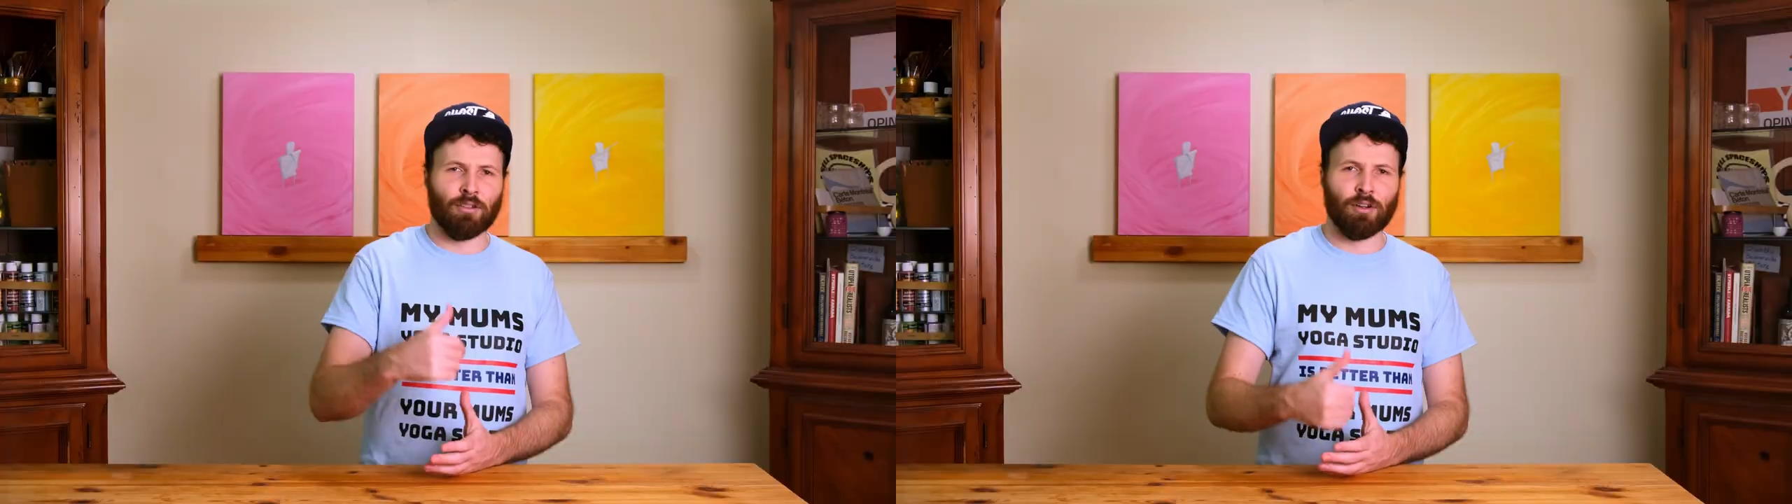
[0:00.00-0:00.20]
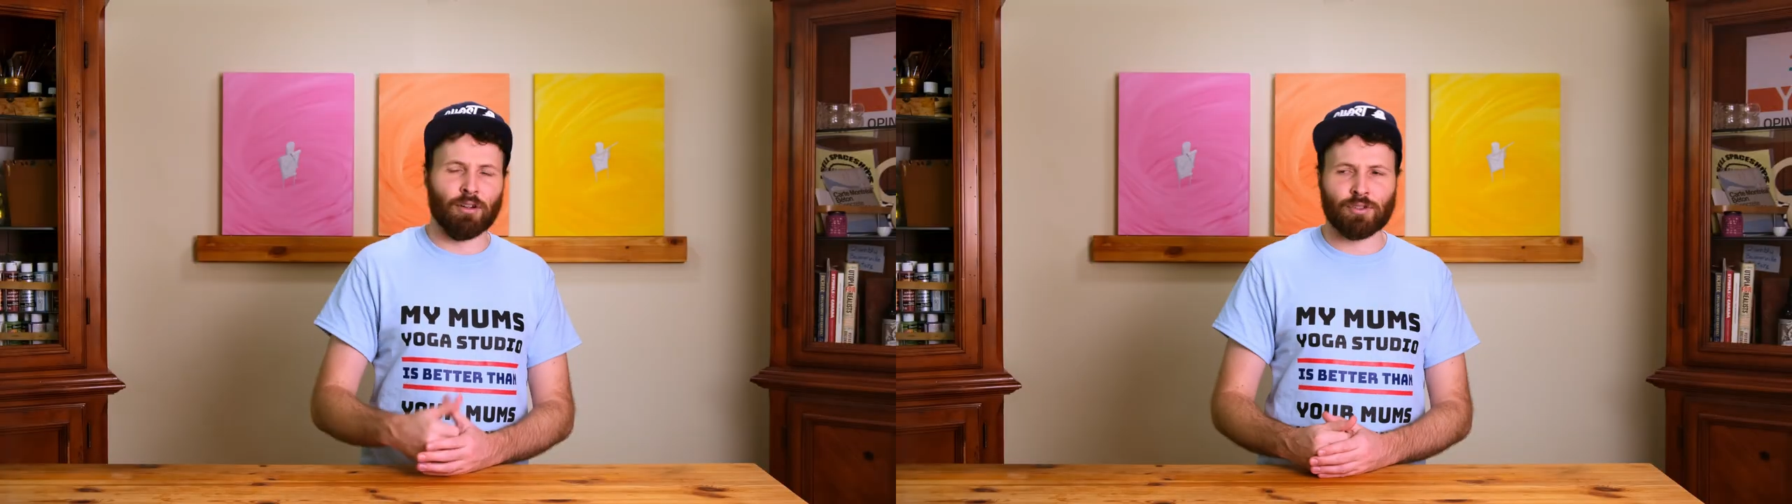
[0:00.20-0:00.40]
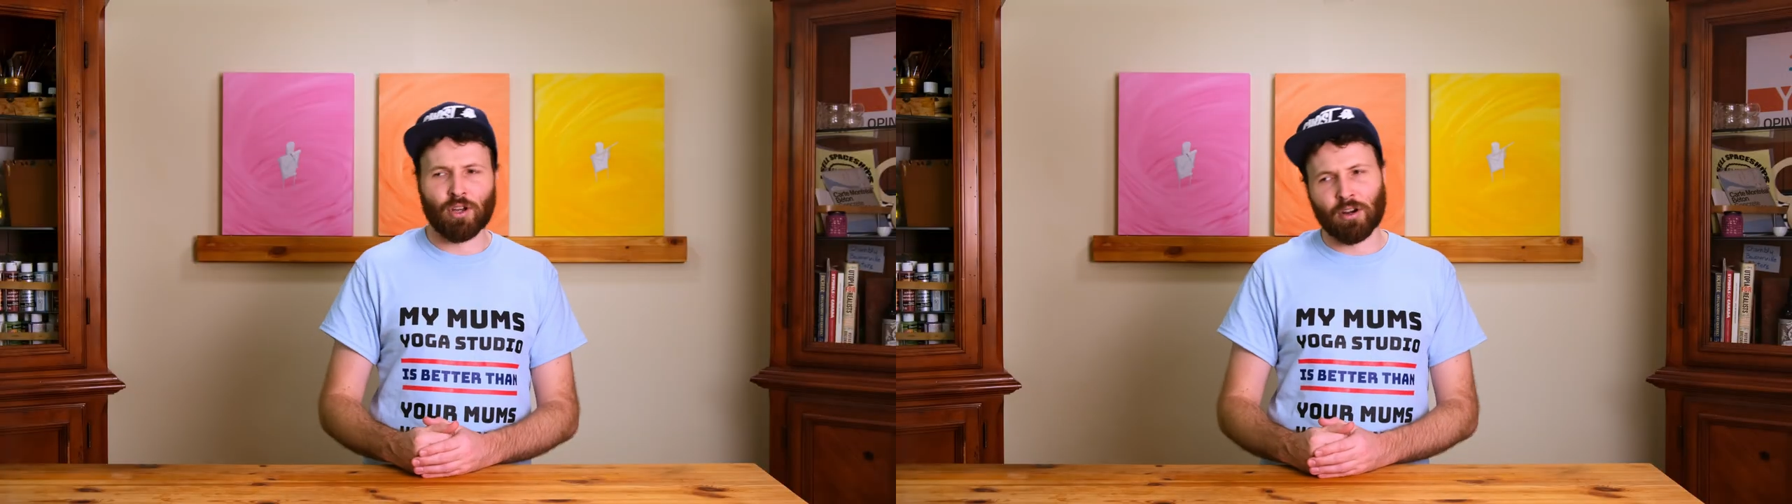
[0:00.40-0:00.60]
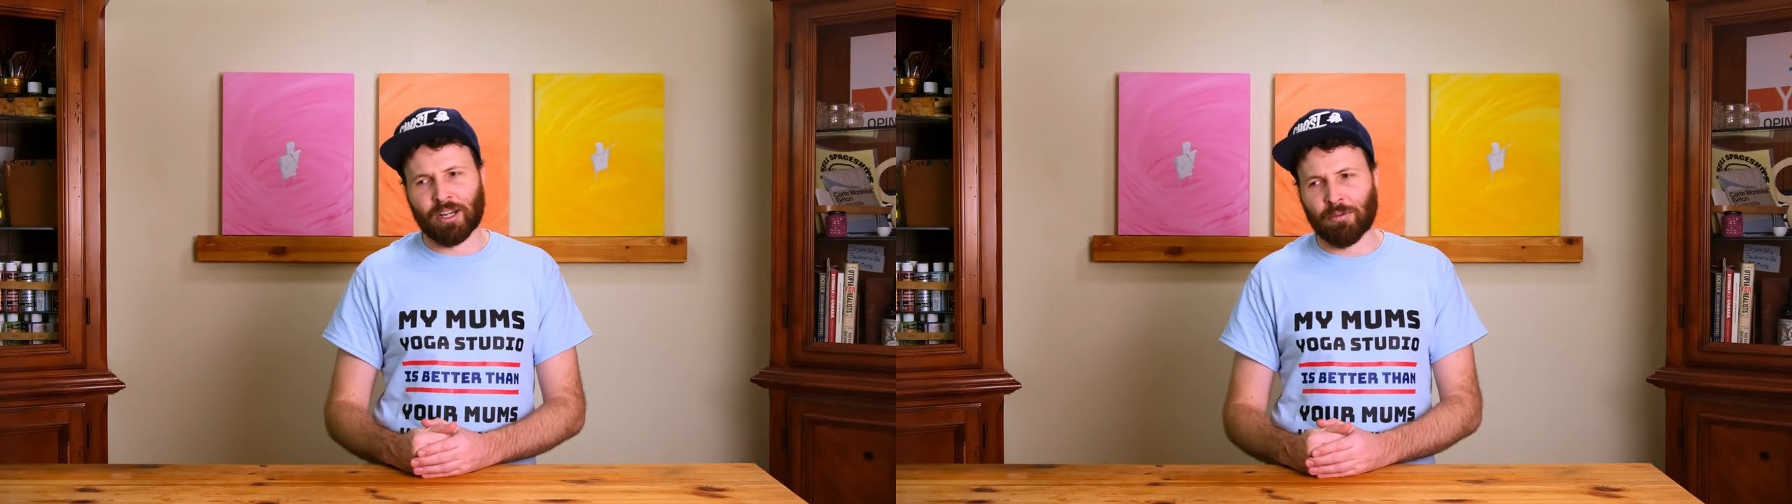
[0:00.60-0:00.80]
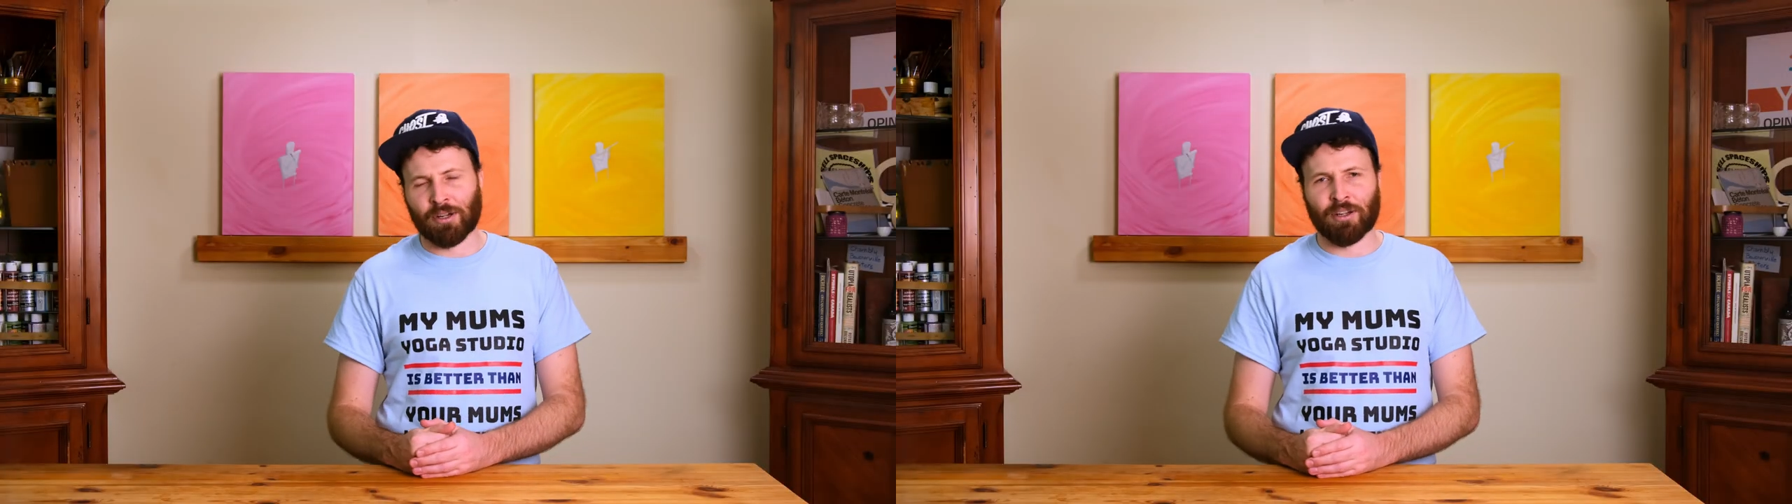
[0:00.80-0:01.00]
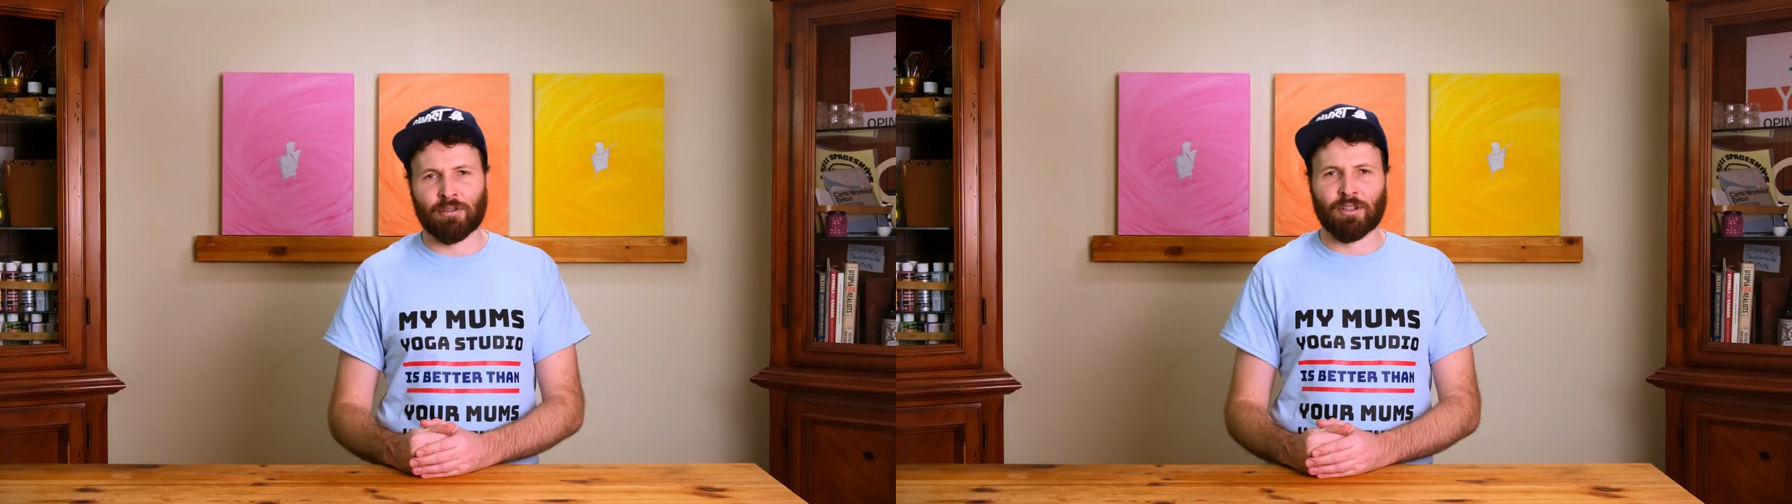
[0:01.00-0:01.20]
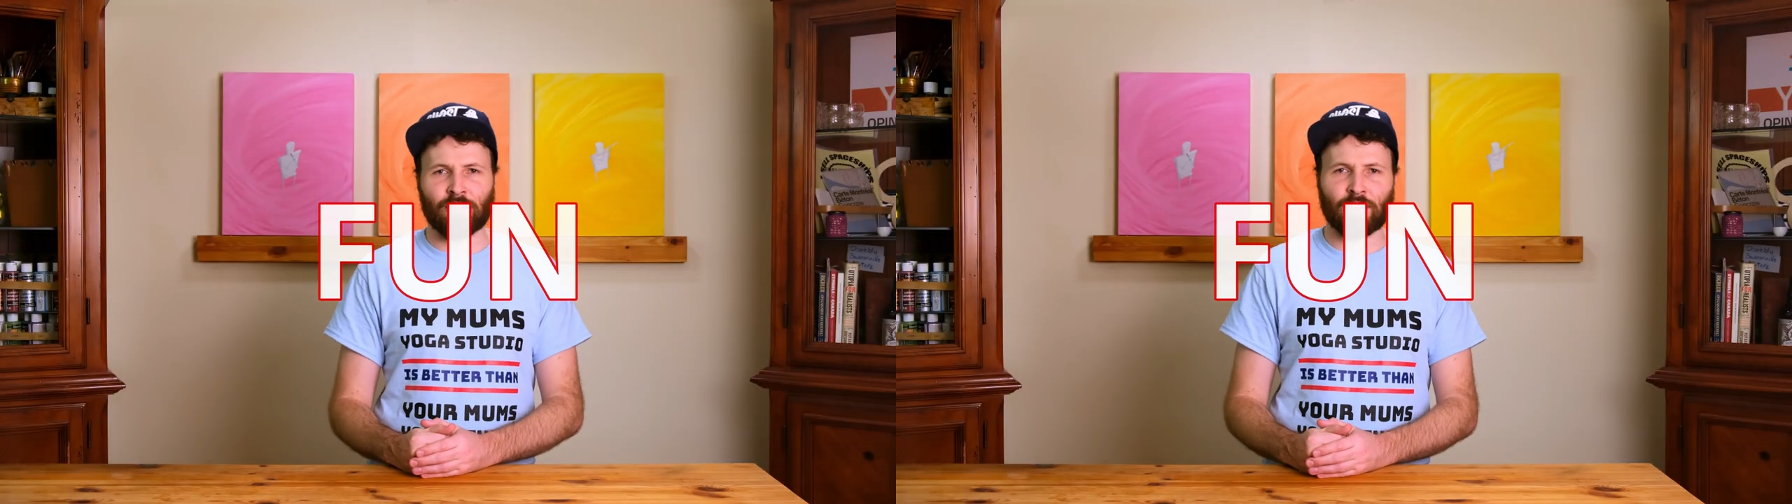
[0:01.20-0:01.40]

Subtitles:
you know, sorry, we're, you know,